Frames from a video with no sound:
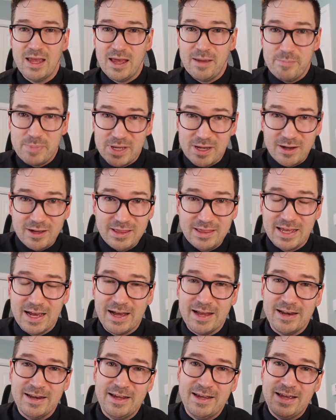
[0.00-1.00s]
And beyond
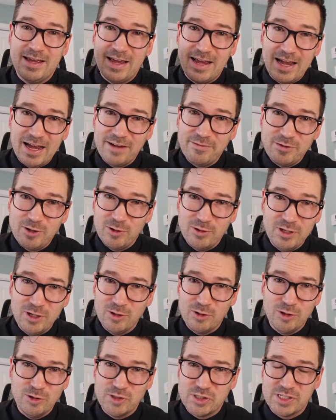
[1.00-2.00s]
that, after Lear
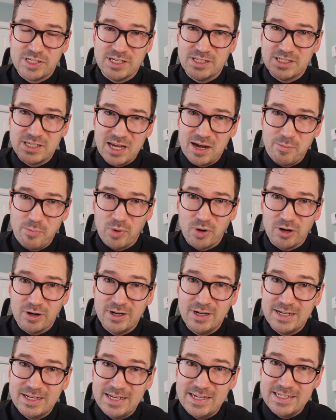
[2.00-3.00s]
loses his temper,
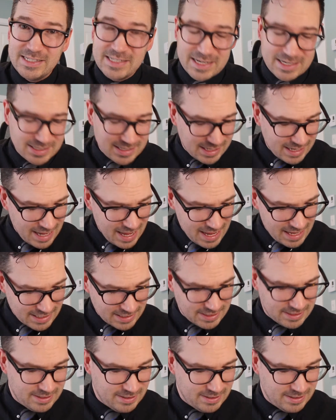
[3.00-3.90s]
he says to Kent,